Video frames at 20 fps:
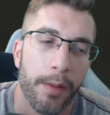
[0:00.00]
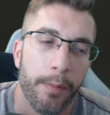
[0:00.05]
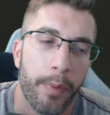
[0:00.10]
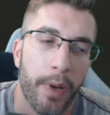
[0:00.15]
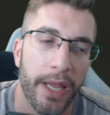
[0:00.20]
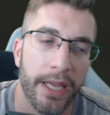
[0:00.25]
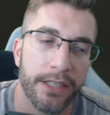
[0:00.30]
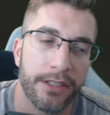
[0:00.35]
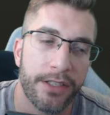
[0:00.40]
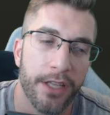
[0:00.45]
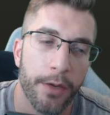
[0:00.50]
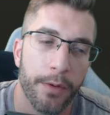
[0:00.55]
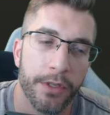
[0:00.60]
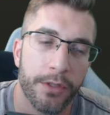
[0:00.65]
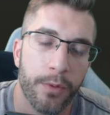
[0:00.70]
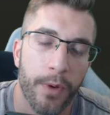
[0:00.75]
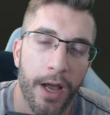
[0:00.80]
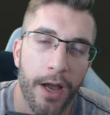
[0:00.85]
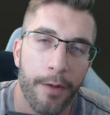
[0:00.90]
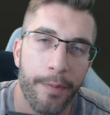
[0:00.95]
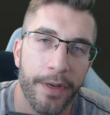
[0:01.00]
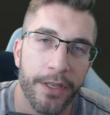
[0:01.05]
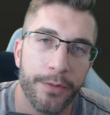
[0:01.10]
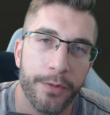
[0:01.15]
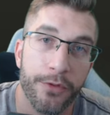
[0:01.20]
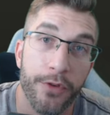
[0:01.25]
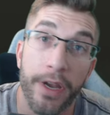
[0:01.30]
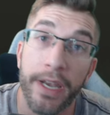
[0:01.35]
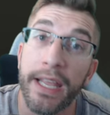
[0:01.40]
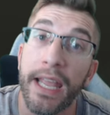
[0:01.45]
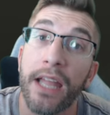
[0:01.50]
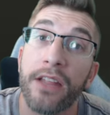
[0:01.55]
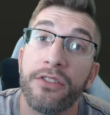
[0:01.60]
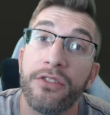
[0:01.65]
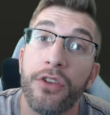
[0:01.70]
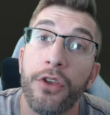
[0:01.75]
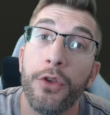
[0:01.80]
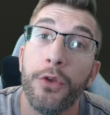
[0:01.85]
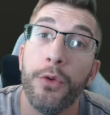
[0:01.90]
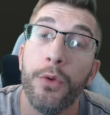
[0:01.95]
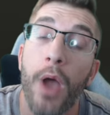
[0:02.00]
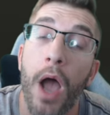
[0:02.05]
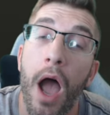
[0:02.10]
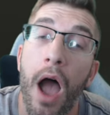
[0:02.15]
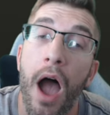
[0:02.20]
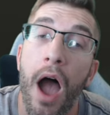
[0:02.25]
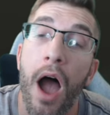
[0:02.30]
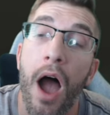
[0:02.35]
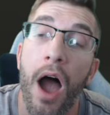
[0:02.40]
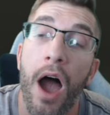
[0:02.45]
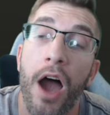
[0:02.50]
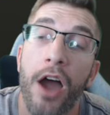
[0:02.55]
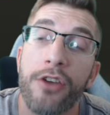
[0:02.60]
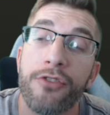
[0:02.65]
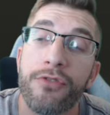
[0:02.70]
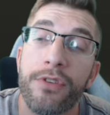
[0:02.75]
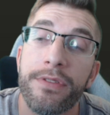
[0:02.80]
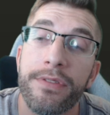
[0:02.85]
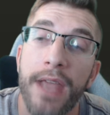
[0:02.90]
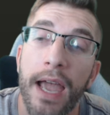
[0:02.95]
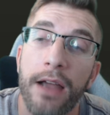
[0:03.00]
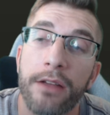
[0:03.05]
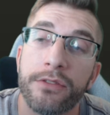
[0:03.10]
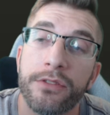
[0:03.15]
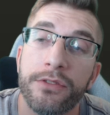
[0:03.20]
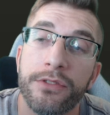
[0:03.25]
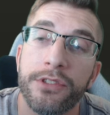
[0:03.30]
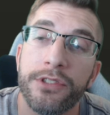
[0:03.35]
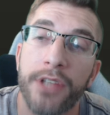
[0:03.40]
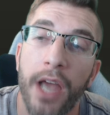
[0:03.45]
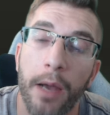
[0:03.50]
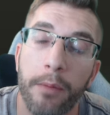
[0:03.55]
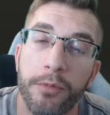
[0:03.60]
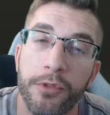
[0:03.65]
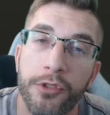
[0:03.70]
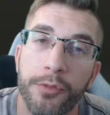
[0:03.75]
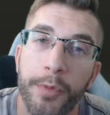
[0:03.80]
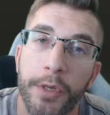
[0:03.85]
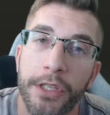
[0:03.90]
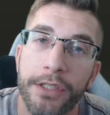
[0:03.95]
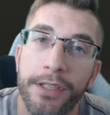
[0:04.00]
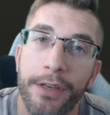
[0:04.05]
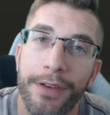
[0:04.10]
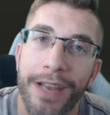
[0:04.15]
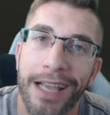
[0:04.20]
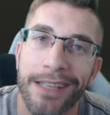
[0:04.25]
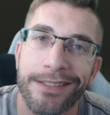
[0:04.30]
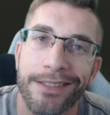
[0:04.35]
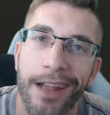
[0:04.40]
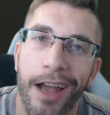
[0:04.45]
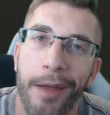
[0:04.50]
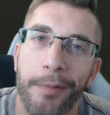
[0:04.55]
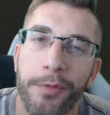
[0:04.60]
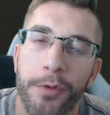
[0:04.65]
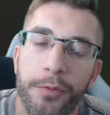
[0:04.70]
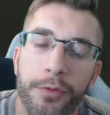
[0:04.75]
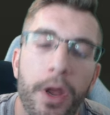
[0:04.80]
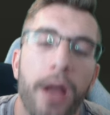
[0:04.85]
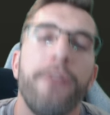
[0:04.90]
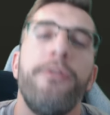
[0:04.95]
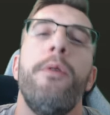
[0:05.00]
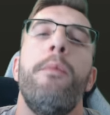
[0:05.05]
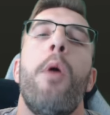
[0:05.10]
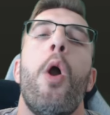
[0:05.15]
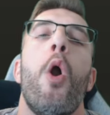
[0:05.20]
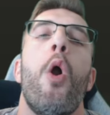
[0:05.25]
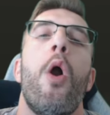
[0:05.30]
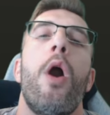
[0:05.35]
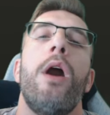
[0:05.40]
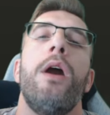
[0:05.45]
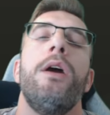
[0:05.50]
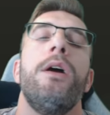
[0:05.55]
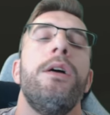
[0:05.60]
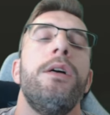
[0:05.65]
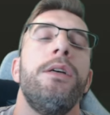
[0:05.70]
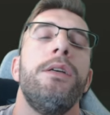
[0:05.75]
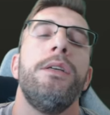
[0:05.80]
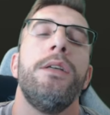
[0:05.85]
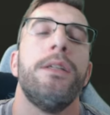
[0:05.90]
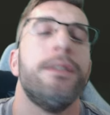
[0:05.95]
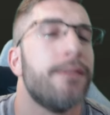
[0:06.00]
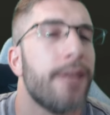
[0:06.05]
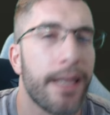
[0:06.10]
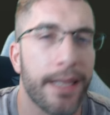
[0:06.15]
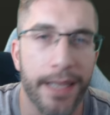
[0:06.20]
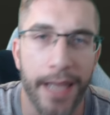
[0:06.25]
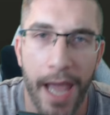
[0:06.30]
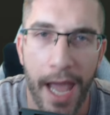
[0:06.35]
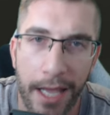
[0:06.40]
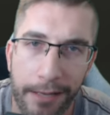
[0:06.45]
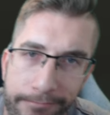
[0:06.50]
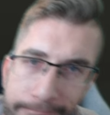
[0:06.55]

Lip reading: Please do as well, because we're trying to get to 100,000 subs. But until next time, subscribe for more and take care.